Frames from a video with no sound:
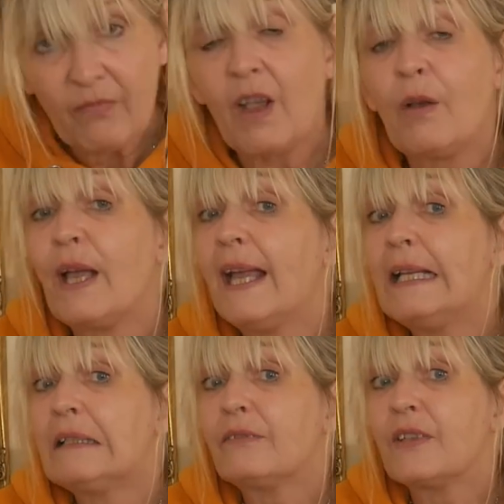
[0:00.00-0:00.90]

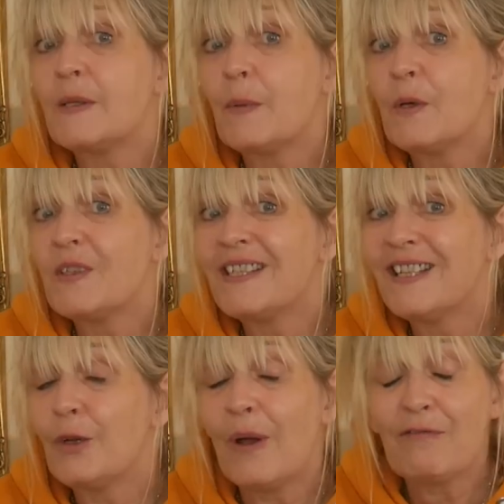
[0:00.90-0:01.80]
Okay, this person,
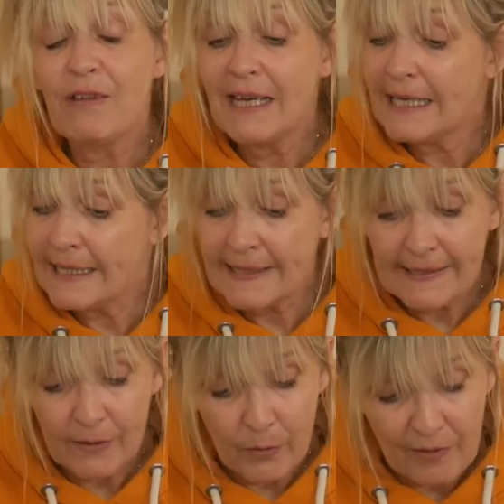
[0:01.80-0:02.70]
whoever it
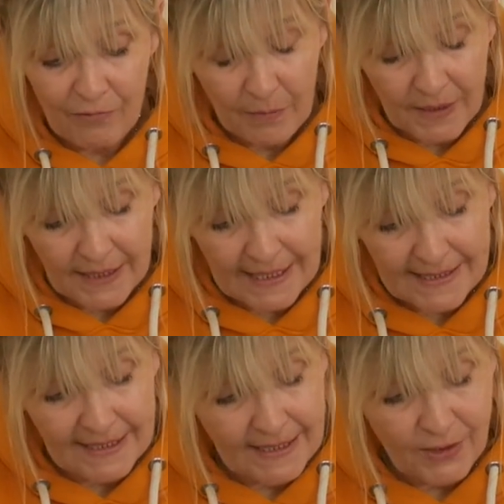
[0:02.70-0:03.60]
is, whoever I'm
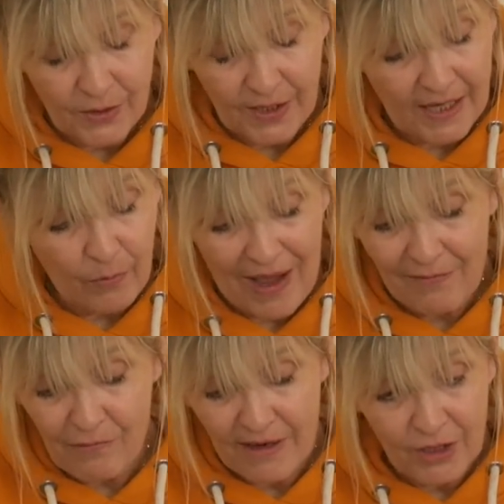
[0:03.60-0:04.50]
connecting in today,
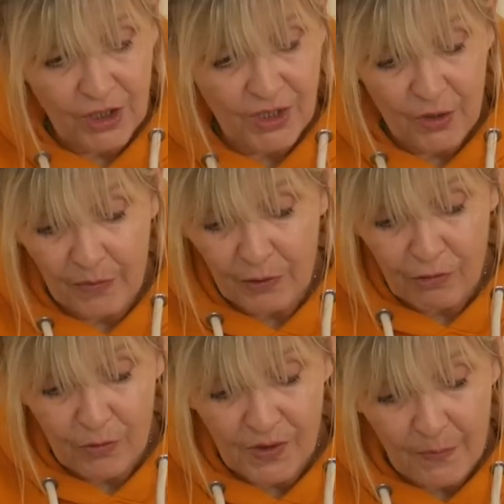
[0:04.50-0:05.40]
whatever energy is coming
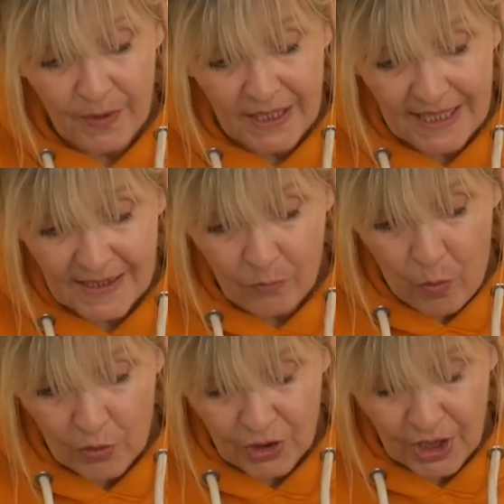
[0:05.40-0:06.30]
through, somebody is
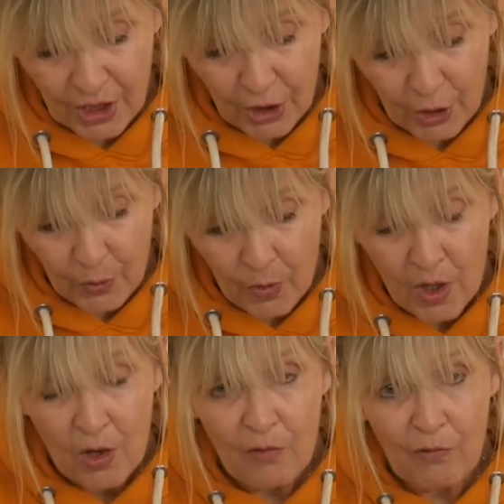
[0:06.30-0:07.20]
watching you
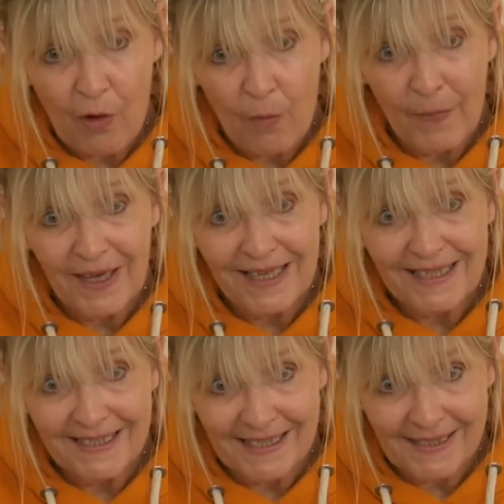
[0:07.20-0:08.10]
from a
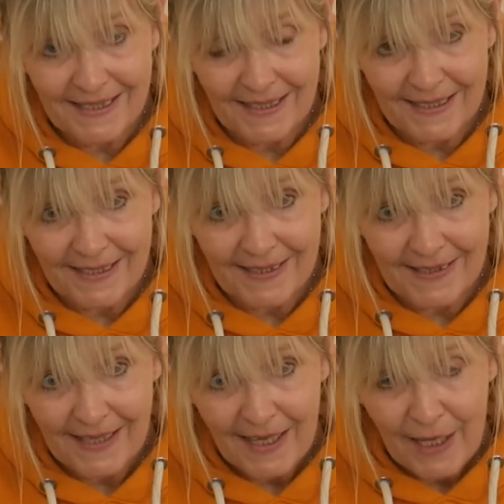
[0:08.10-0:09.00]
distance.